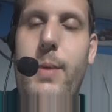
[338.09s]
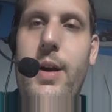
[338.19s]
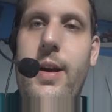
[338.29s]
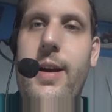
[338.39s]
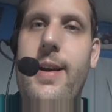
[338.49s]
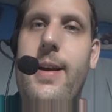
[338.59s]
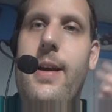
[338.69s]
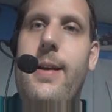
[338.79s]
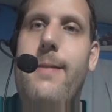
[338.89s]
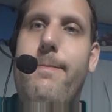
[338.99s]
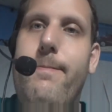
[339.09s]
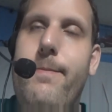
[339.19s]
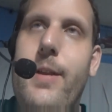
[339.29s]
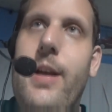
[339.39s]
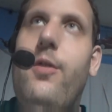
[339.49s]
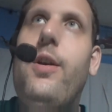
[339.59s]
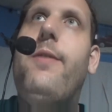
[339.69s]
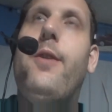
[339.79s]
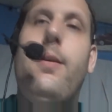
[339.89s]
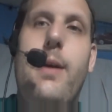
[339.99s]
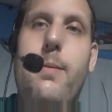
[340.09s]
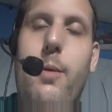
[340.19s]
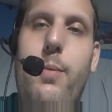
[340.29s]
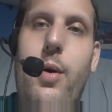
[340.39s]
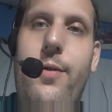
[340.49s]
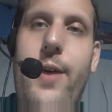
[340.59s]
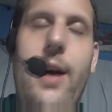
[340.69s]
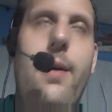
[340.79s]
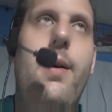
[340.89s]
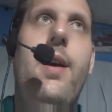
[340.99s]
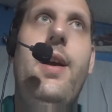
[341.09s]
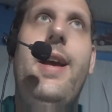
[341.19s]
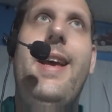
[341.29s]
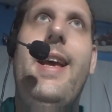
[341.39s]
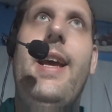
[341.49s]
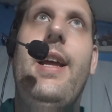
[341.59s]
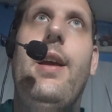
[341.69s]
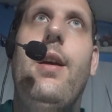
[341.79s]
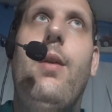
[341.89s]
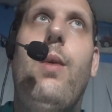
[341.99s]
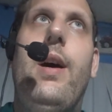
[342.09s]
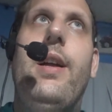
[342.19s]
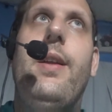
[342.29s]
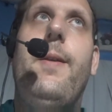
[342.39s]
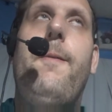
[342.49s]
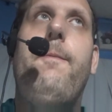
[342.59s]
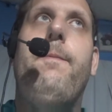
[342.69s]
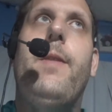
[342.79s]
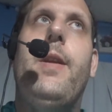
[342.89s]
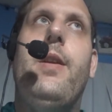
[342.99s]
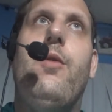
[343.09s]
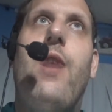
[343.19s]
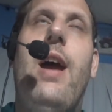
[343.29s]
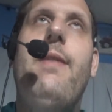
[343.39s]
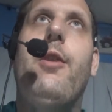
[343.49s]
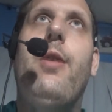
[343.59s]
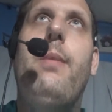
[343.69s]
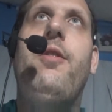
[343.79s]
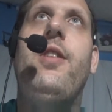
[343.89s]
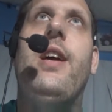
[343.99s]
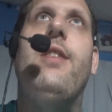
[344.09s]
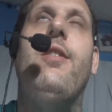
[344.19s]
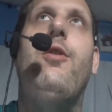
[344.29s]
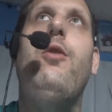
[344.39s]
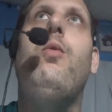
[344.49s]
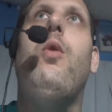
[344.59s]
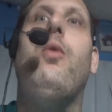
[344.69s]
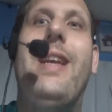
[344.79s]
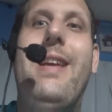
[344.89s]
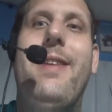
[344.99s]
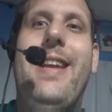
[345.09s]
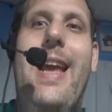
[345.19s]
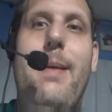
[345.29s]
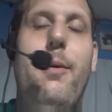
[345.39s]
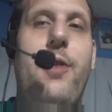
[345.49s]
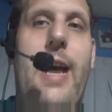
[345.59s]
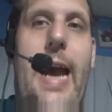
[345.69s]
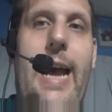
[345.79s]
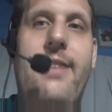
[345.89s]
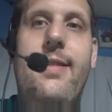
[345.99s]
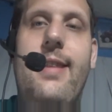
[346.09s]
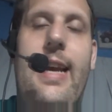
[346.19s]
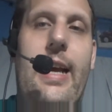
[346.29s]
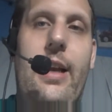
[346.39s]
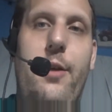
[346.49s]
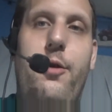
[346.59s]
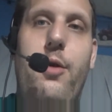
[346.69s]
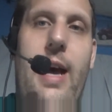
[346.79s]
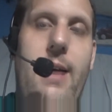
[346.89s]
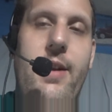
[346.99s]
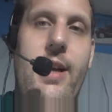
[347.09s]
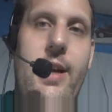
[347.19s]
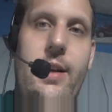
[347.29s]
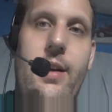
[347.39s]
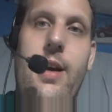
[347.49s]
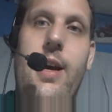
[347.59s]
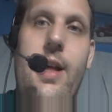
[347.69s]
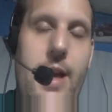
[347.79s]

It's looking for the motherboard profile. What the drive encryption does is you won't even able to access that unless you have it in that particular computer.